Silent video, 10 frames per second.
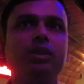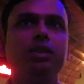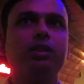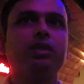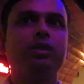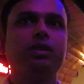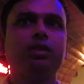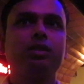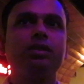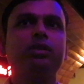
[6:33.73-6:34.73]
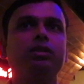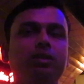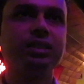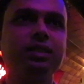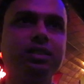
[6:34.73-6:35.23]
Oh, okay.
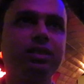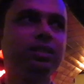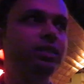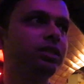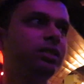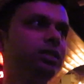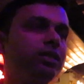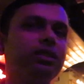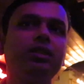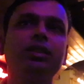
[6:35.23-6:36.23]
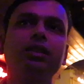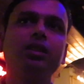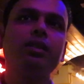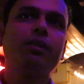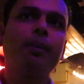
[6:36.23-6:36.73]
How many
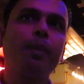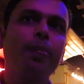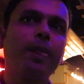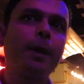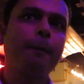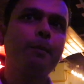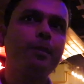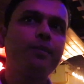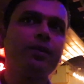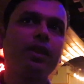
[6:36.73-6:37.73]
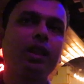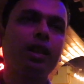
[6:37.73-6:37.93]
years has this restaurant been open for?